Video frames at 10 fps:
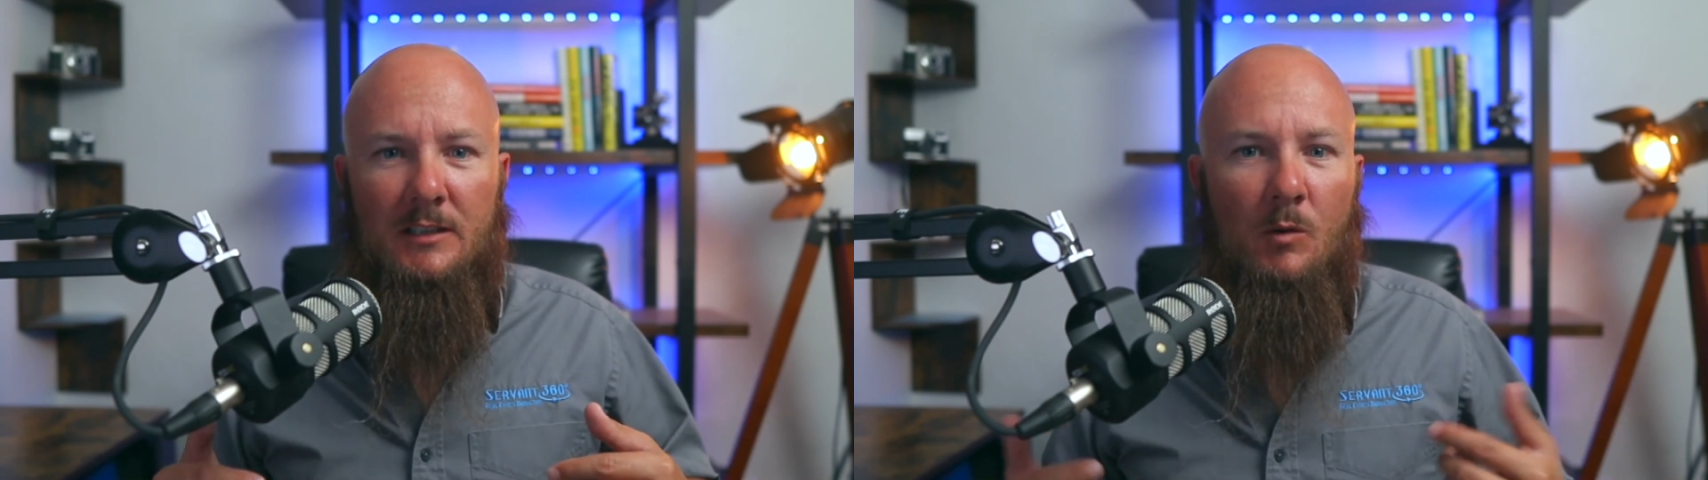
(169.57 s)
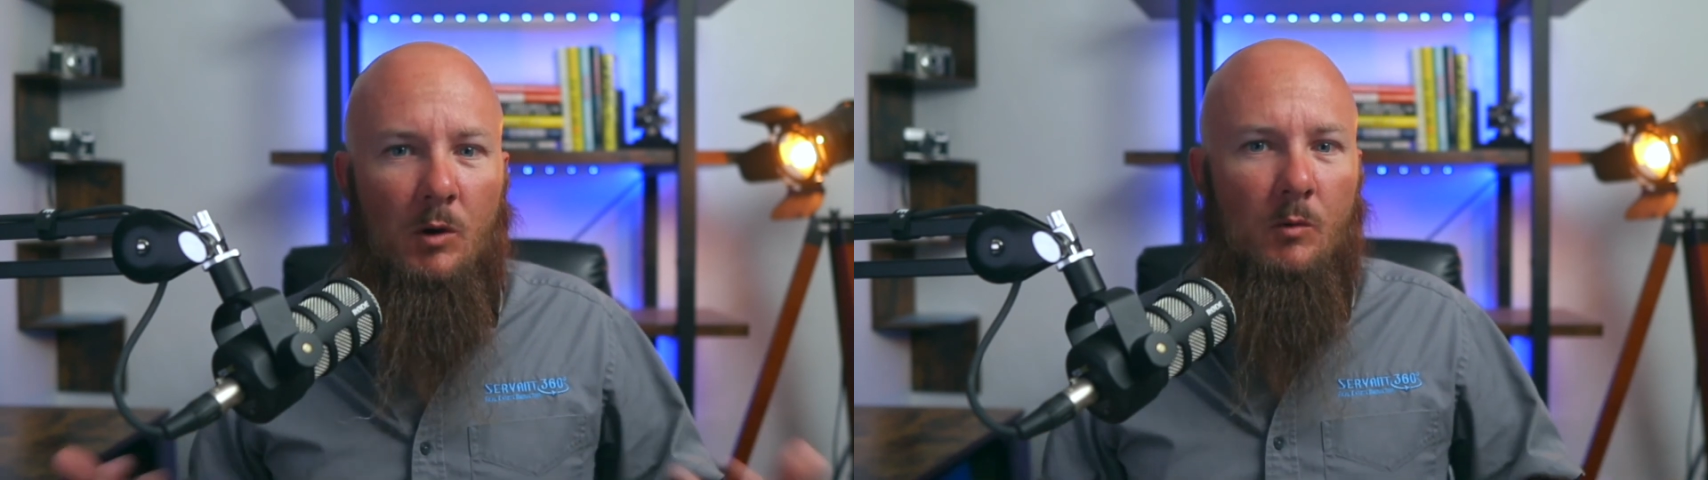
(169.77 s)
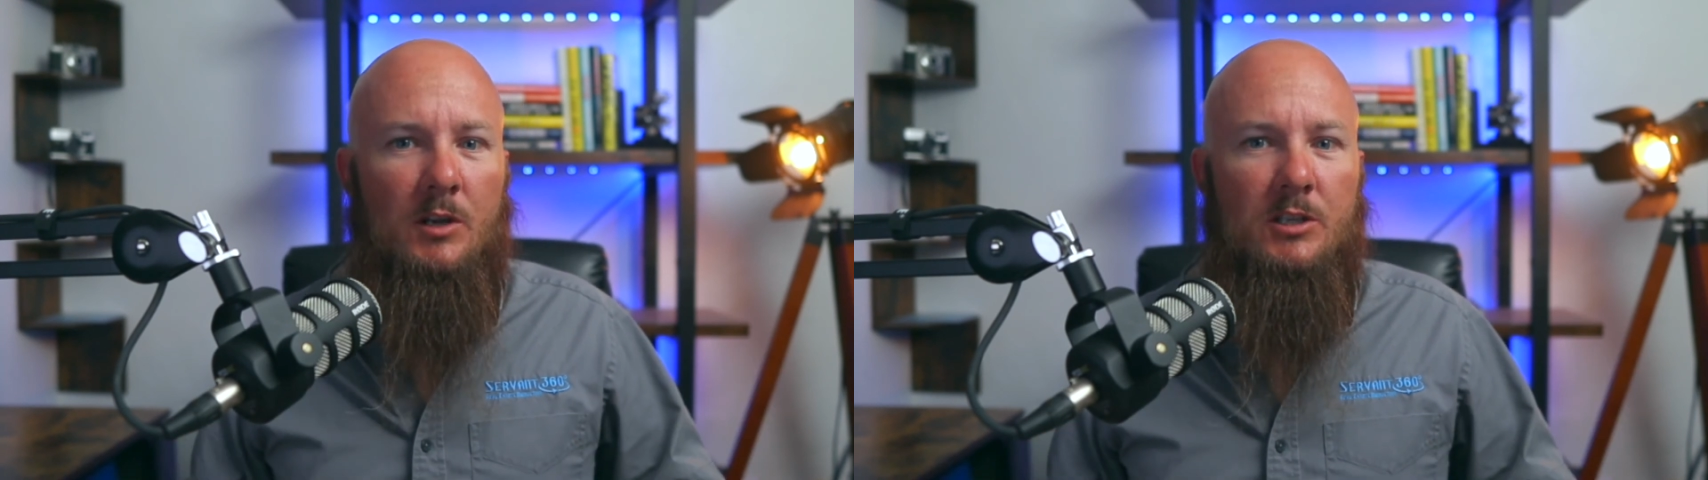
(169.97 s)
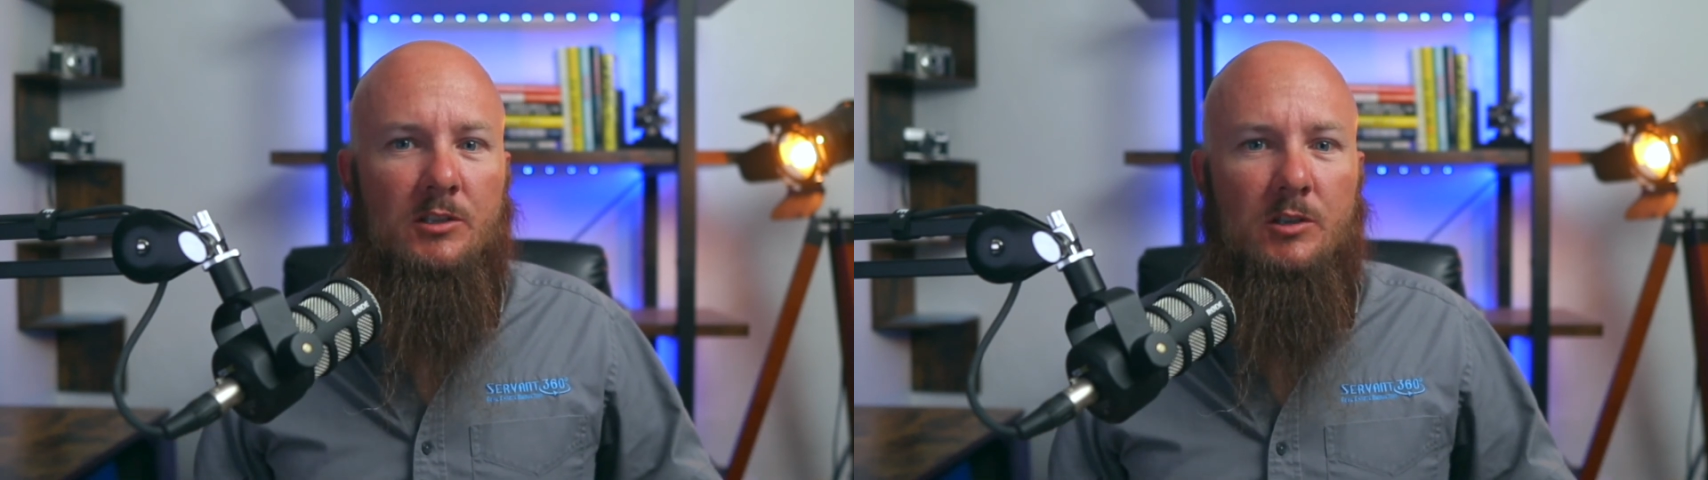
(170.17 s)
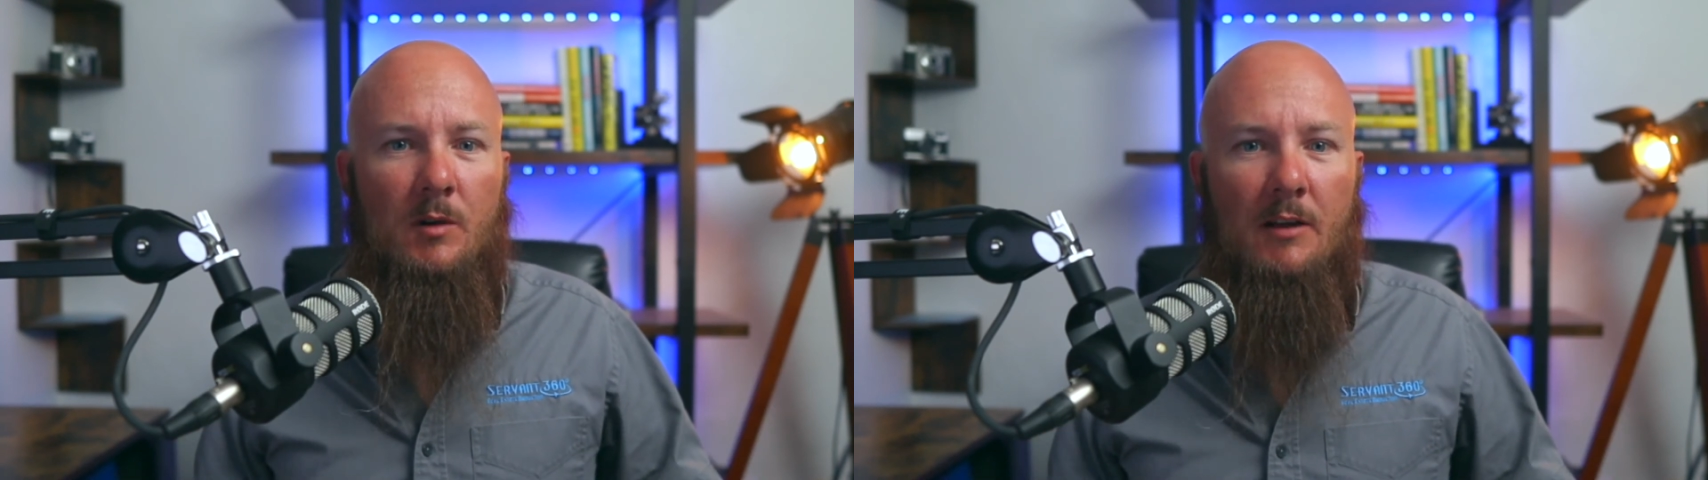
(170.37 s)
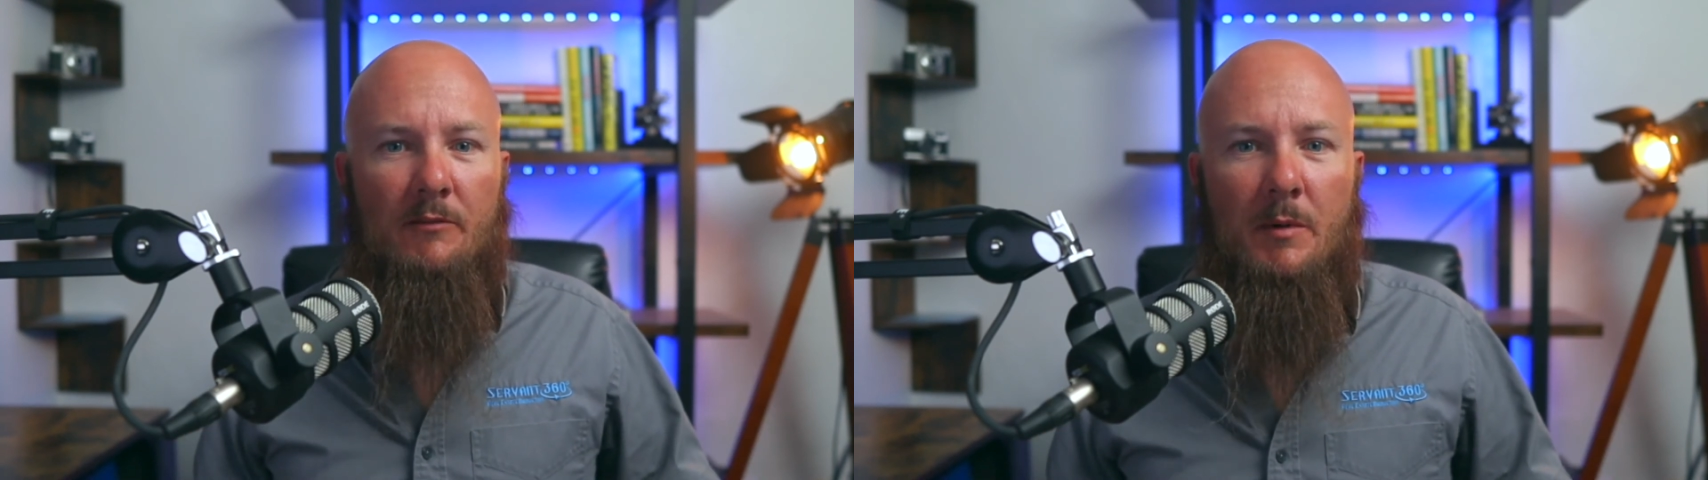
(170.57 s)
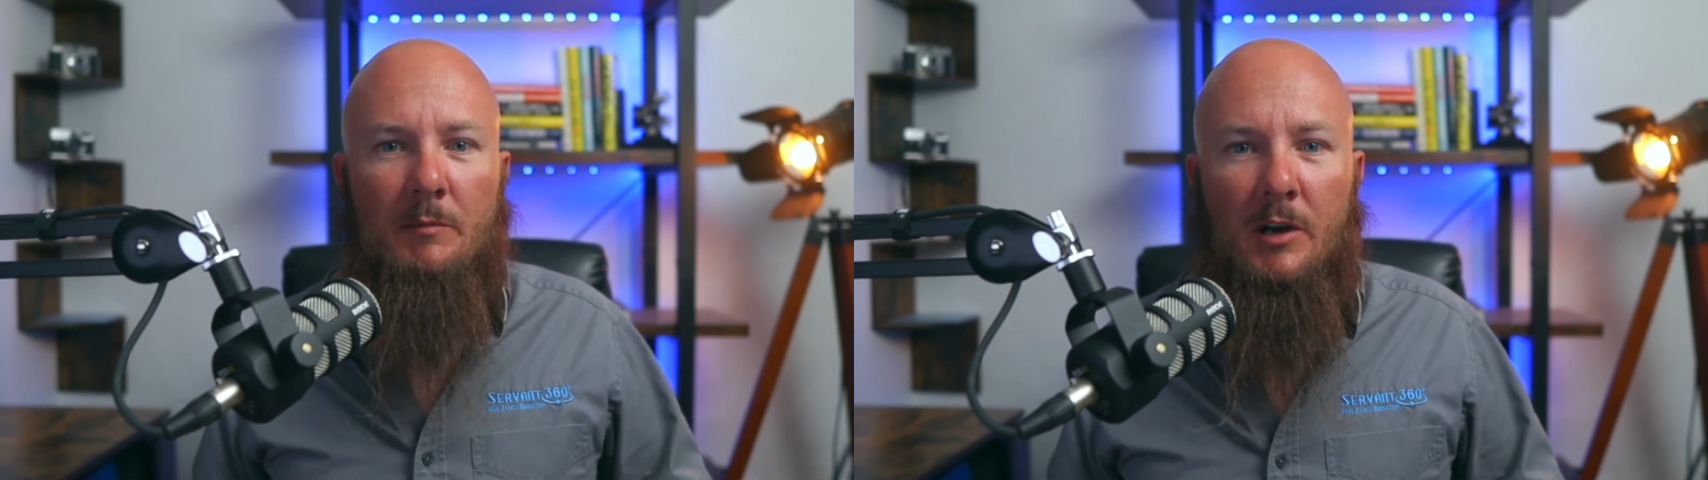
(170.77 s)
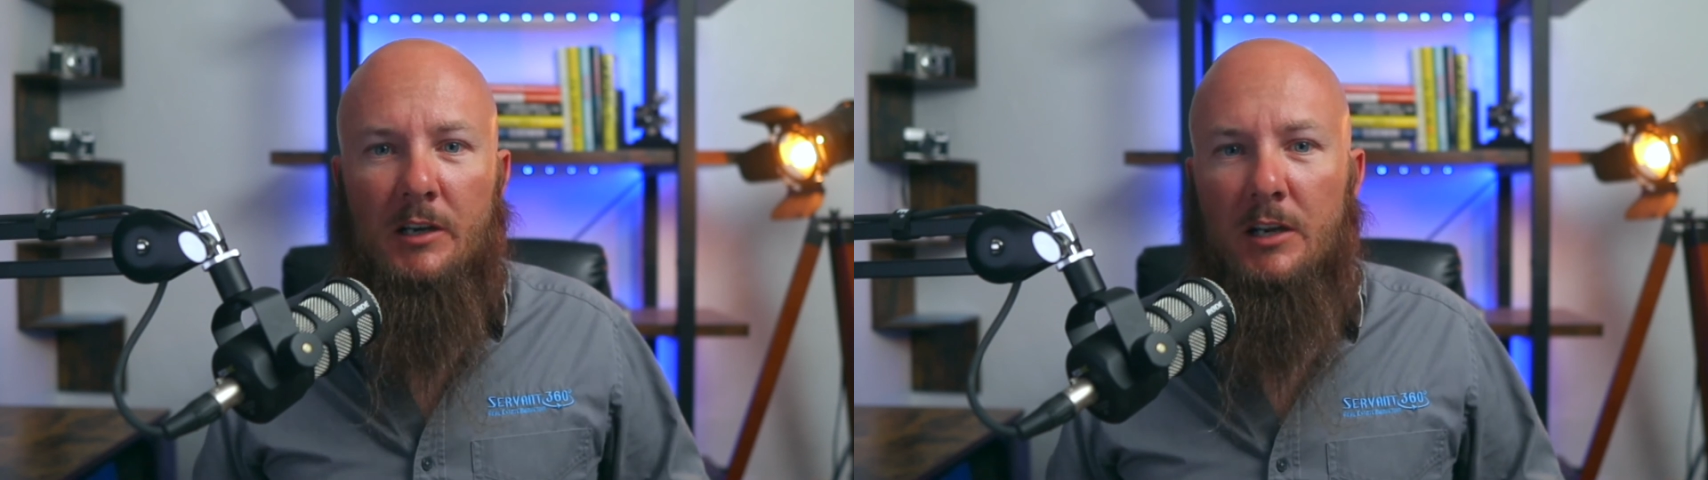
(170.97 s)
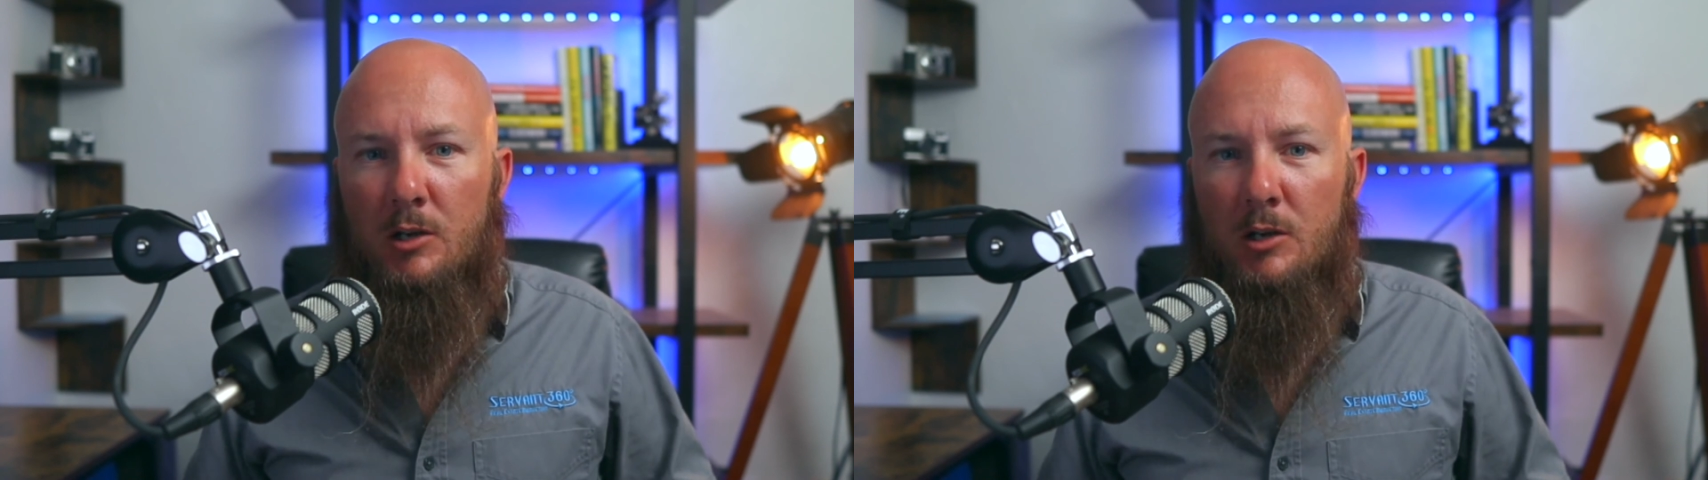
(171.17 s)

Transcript: what questions you have about marketing